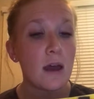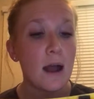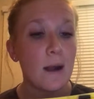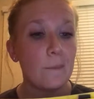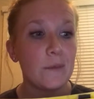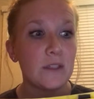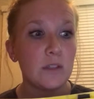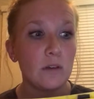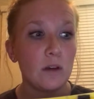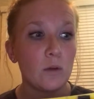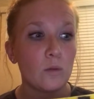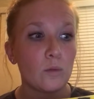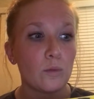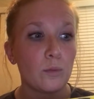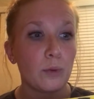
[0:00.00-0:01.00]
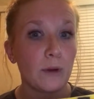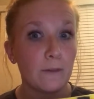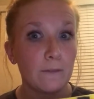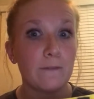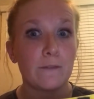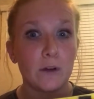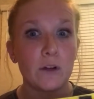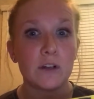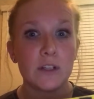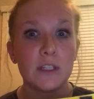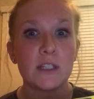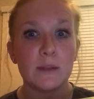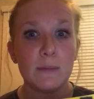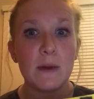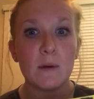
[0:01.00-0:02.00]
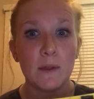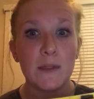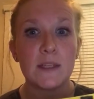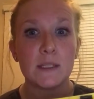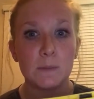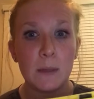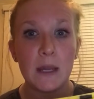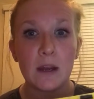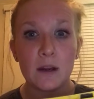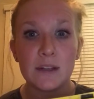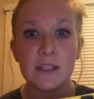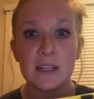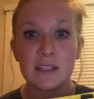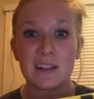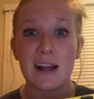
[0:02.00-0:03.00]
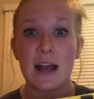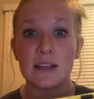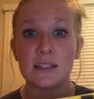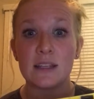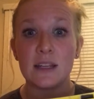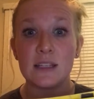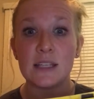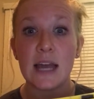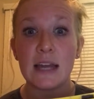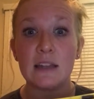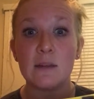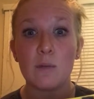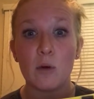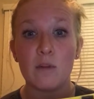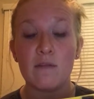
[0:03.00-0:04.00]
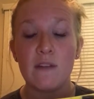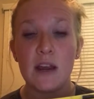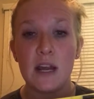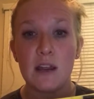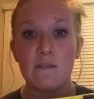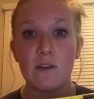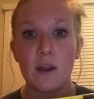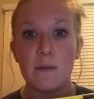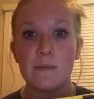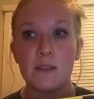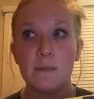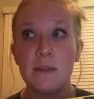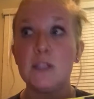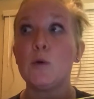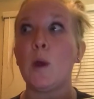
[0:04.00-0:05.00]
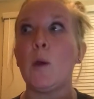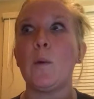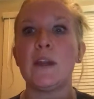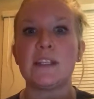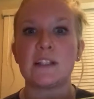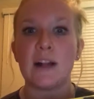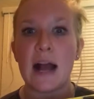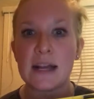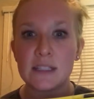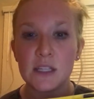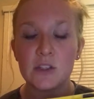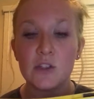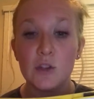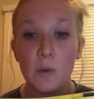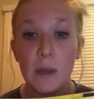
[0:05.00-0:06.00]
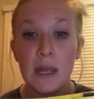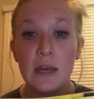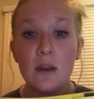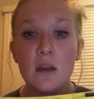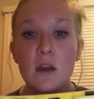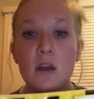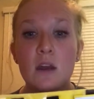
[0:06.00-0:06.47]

The student prefers to be with his peers in his class, and it's highly motivating for him to be doing what his class is doing.